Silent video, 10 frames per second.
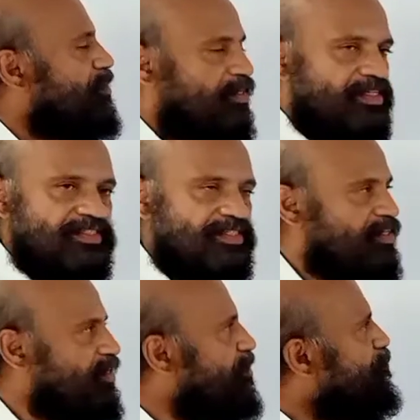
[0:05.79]
let us see
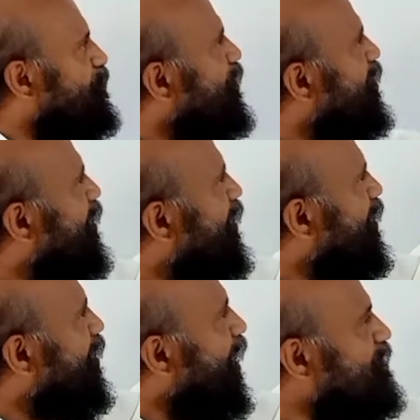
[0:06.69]
the
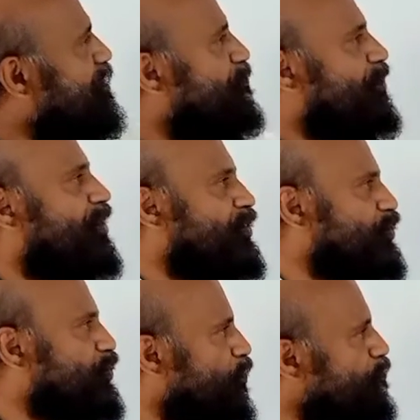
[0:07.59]

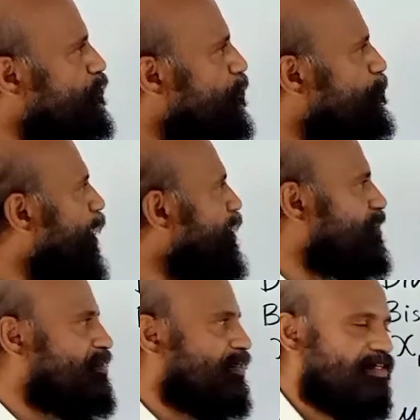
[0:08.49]
classification of
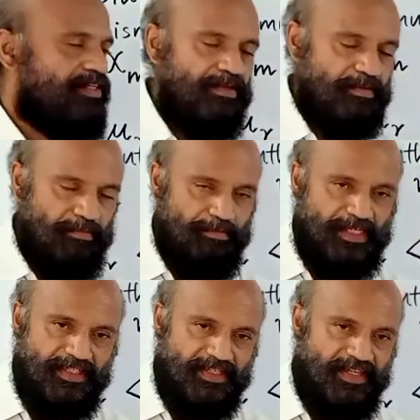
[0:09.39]
magnetic
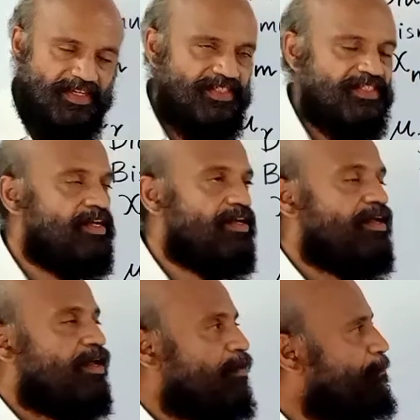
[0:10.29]
materials.
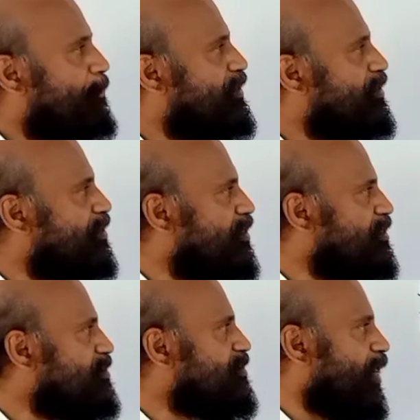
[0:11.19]

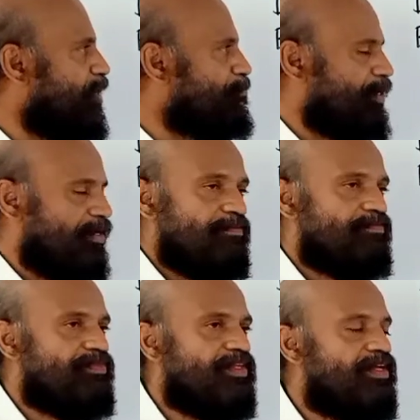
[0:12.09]
Materials can
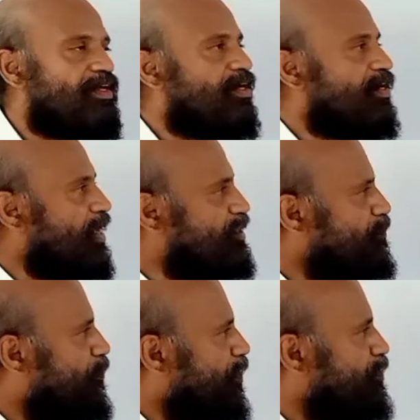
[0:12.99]
be
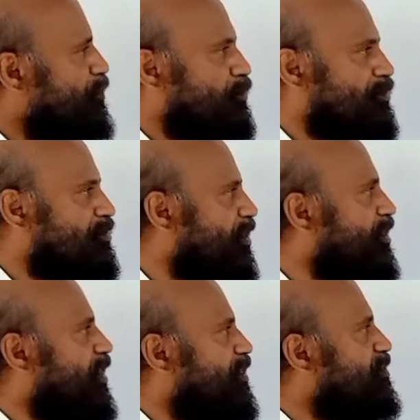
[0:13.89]
classified into
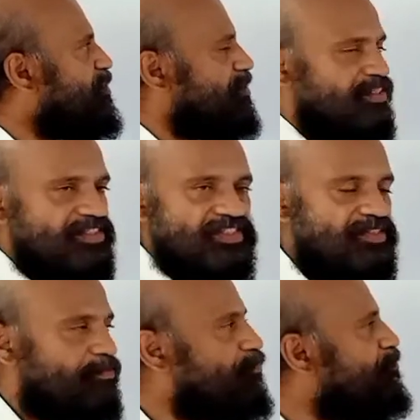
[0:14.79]
three categories:
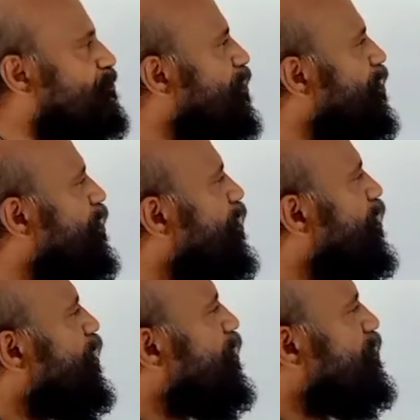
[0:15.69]

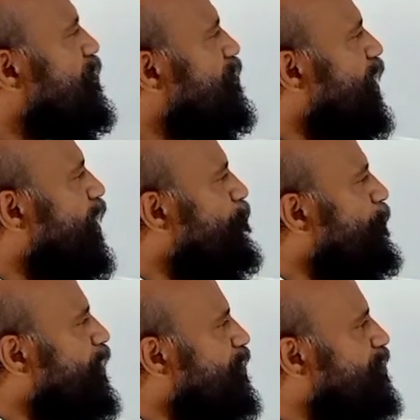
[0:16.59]

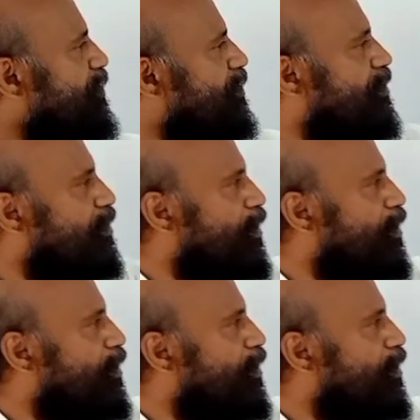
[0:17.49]
diamagnetic,